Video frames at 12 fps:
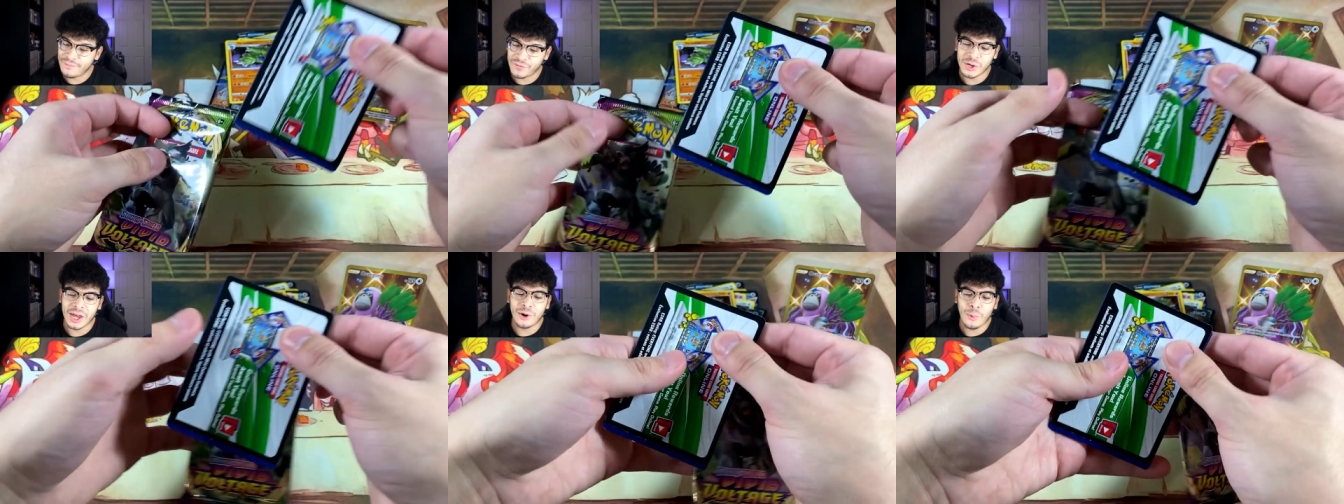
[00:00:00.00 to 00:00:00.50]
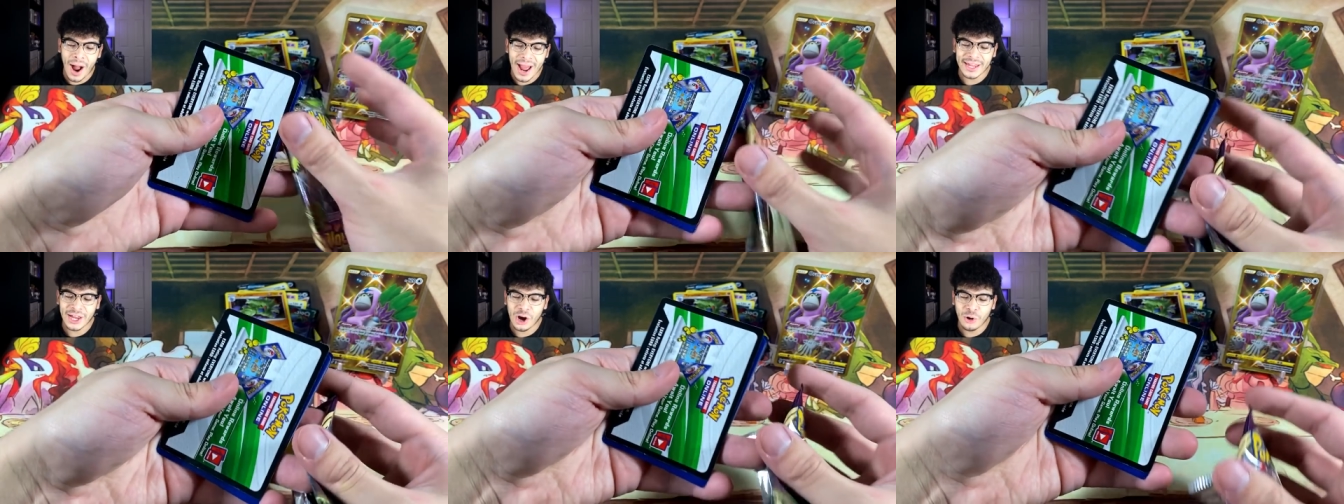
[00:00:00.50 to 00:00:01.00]
if you get a
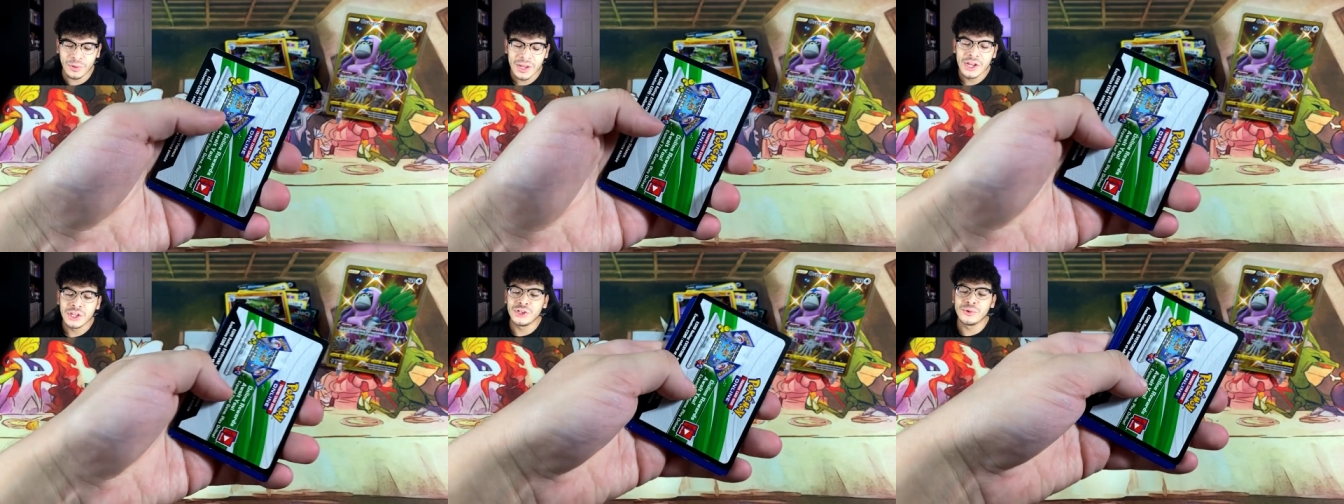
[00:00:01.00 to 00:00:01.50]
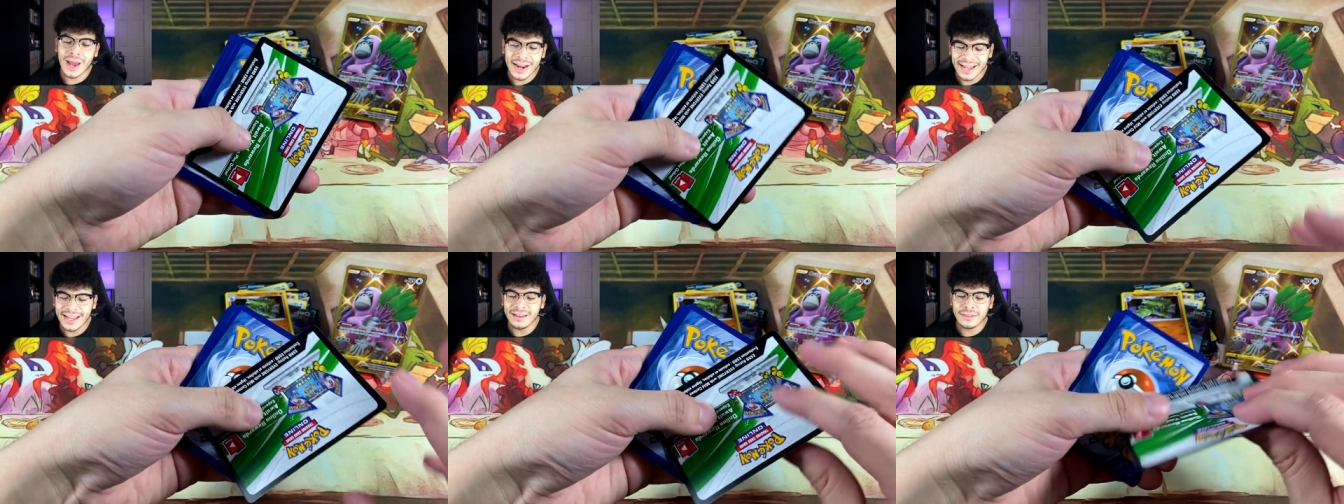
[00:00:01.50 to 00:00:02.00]
white code, you
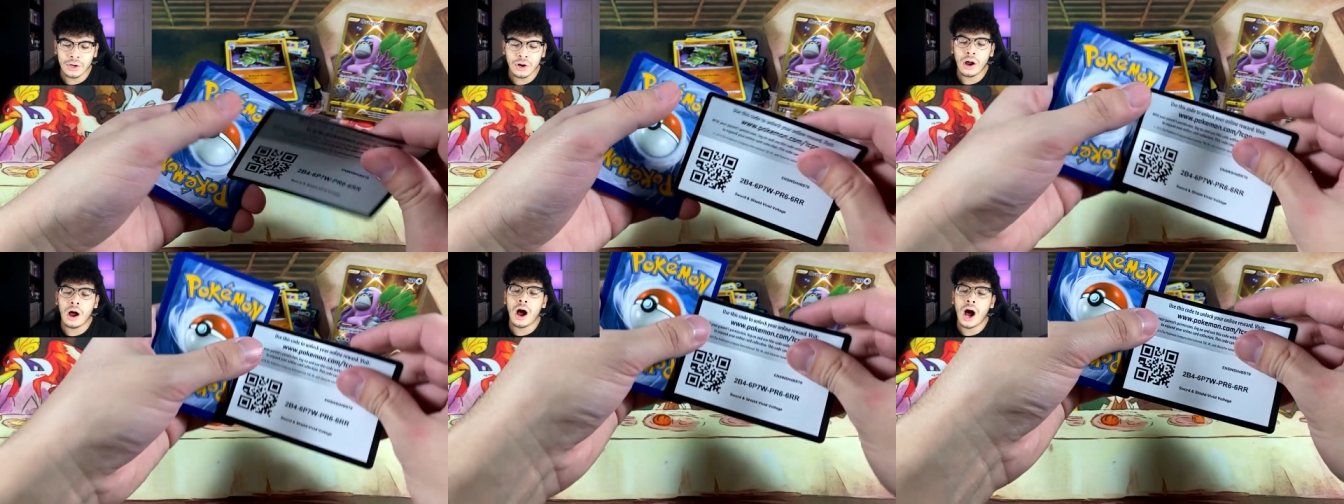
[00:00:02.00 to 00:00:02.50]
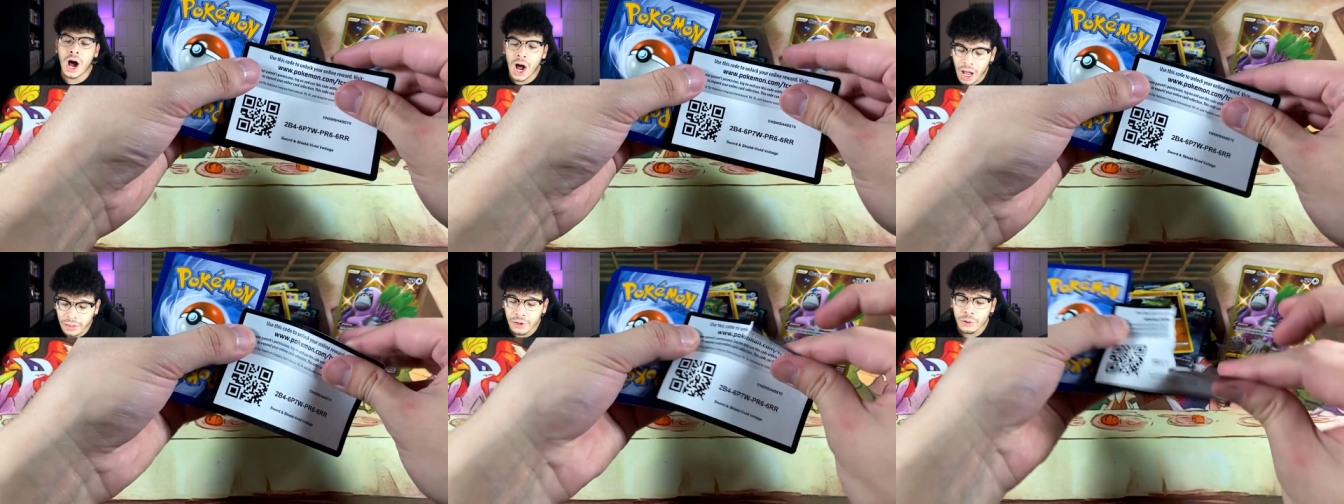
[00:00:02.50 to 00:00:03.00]
get either a
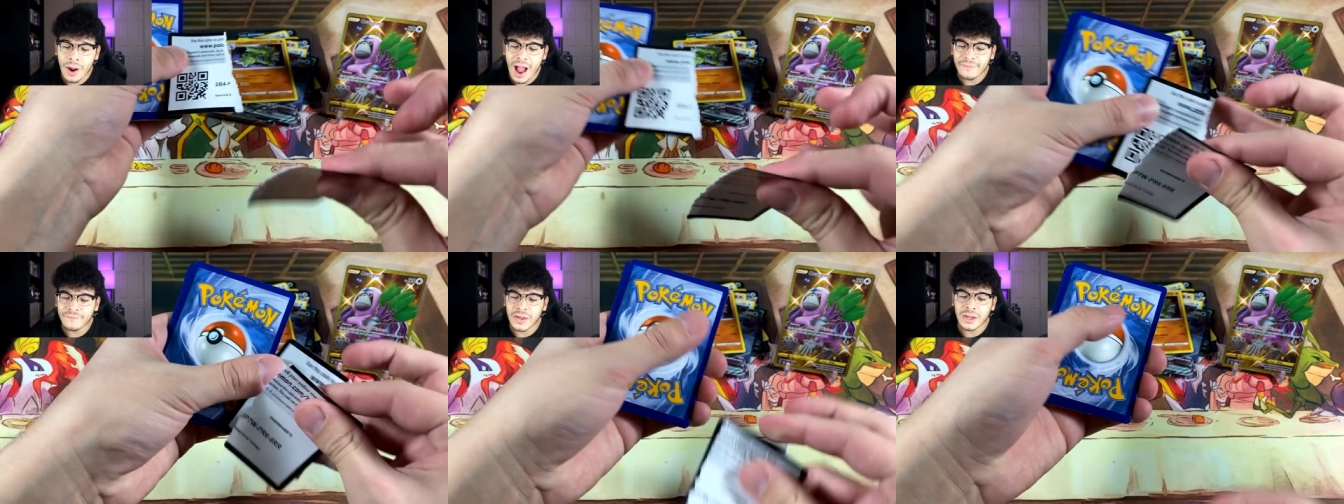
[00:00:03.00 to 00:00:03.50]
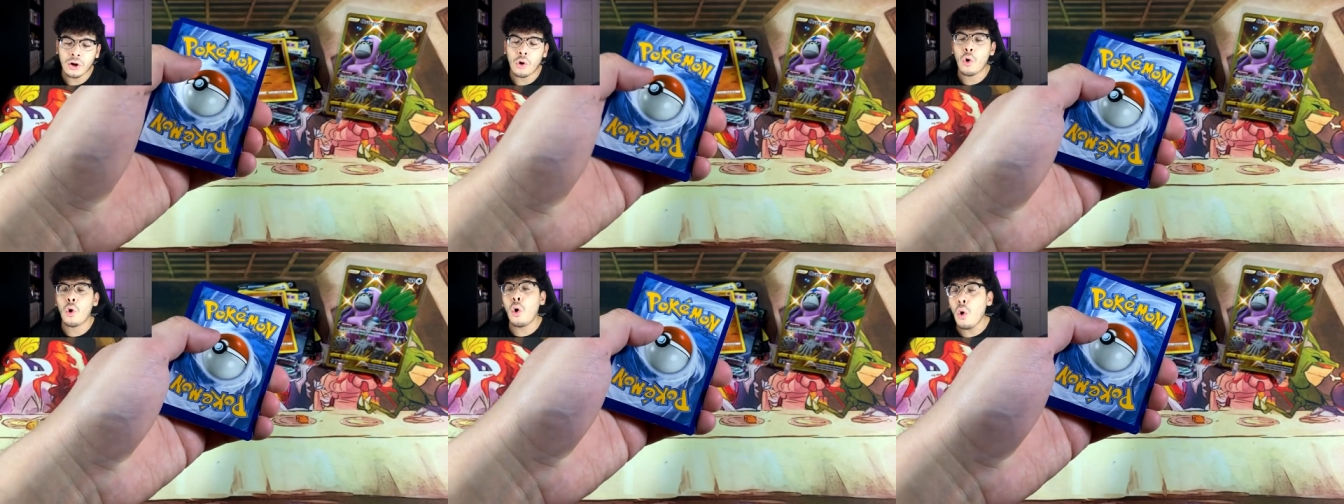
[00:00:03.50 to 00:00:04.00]
holographic
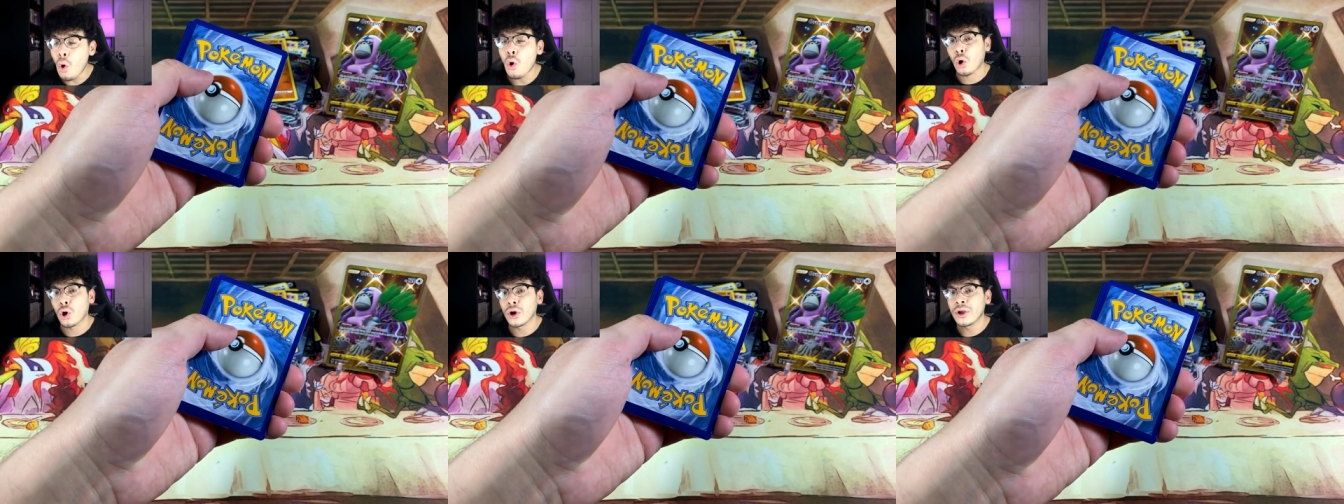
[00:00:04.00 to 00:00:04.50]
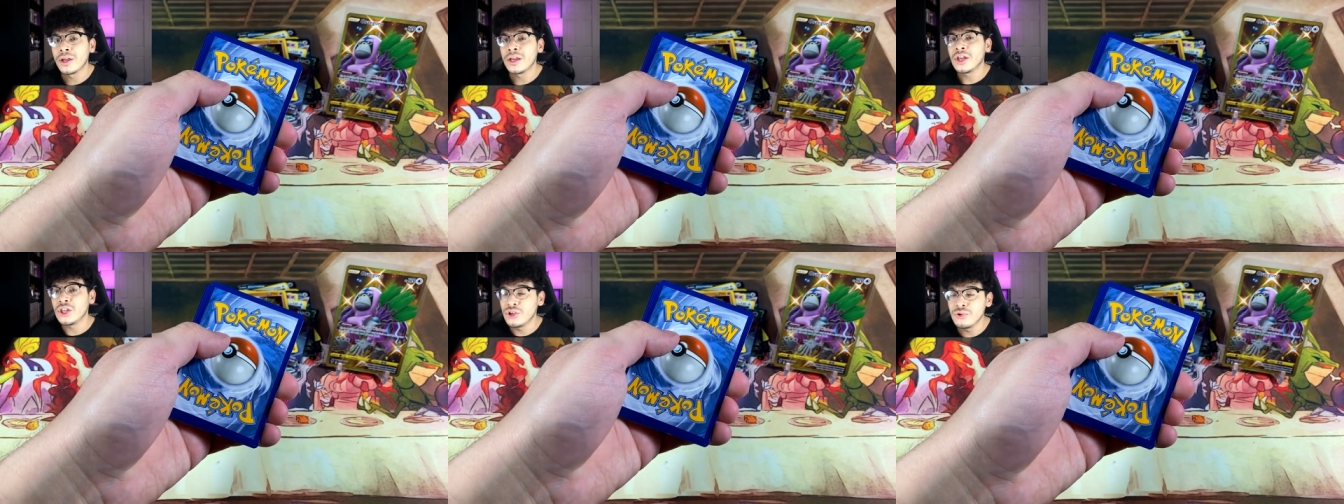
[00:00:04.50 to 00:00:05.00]
or
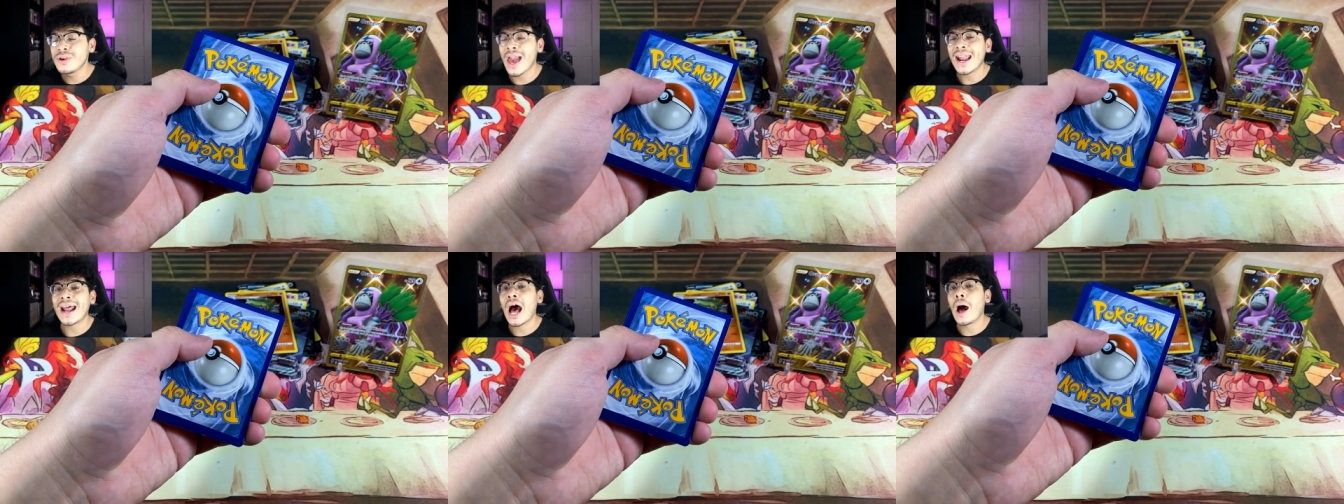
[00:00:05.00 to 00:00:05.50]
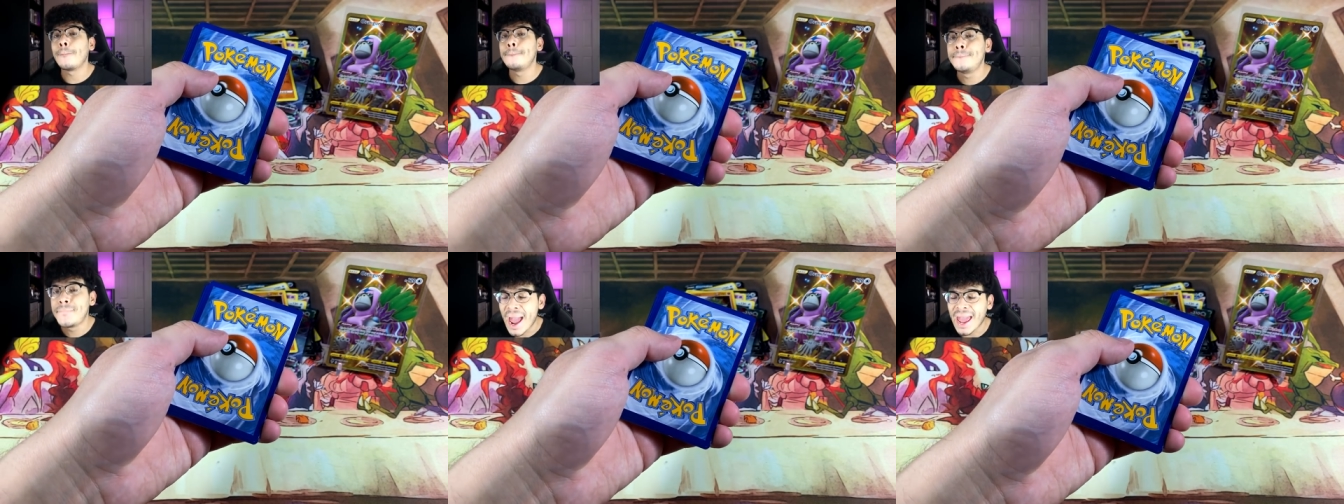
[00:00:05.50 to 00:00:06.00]
you get a
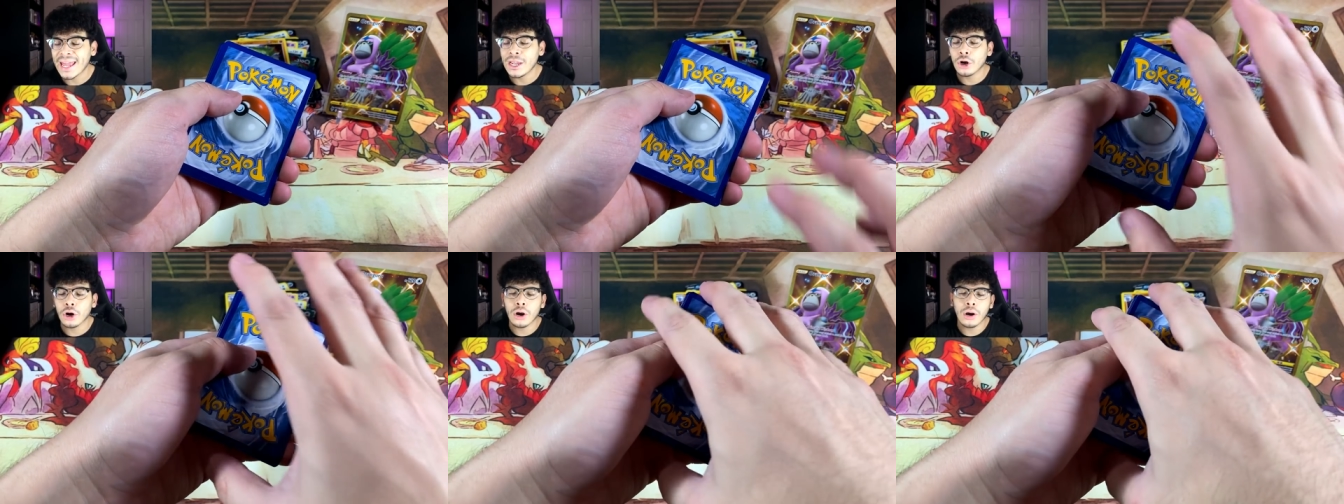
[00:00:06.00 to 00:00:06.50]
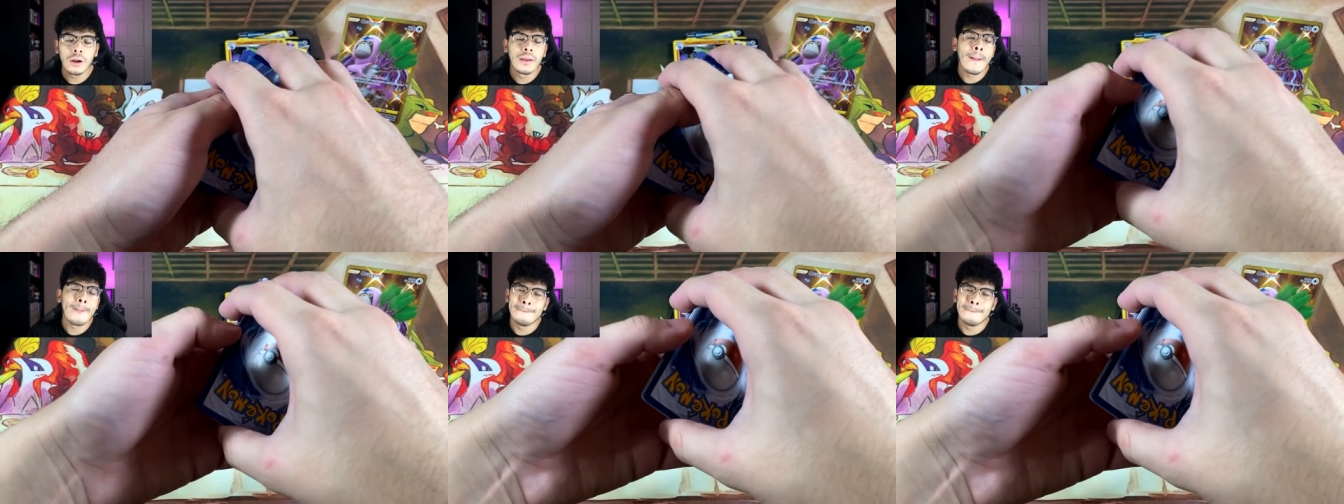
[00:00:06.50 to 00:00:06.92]
banger